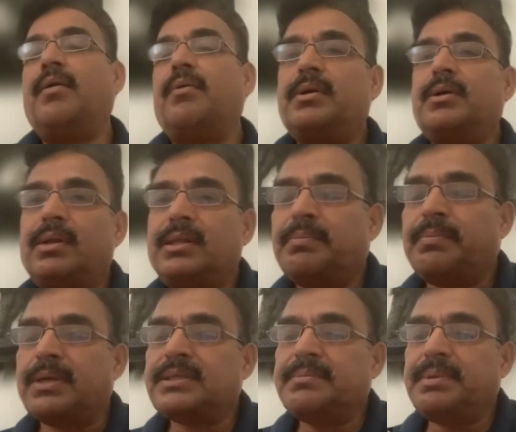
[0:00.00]
out all the
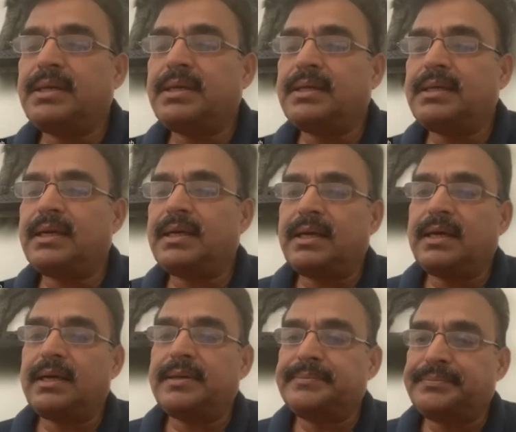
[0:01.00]

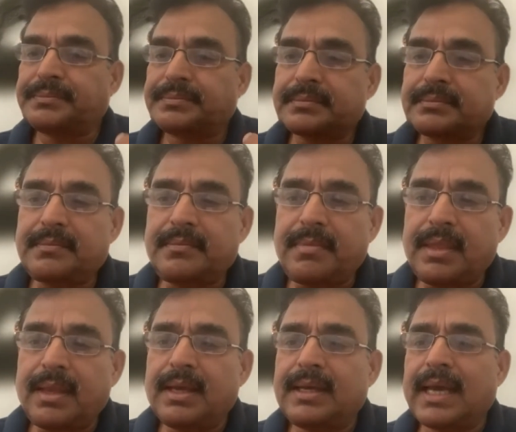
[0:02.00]
possible
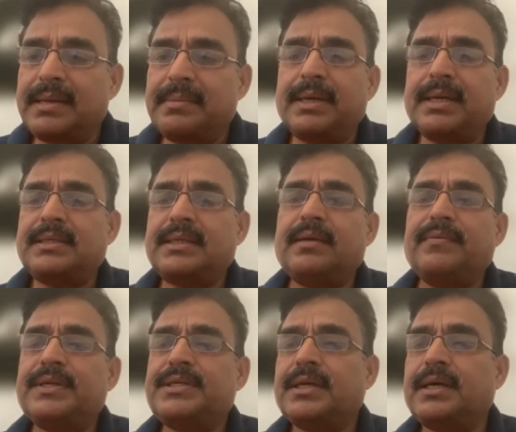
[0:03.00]
calibration
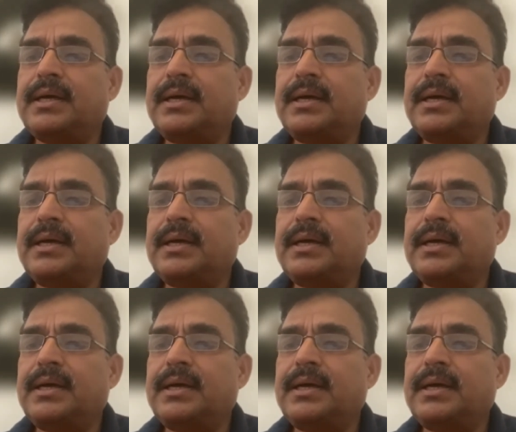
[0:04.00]
which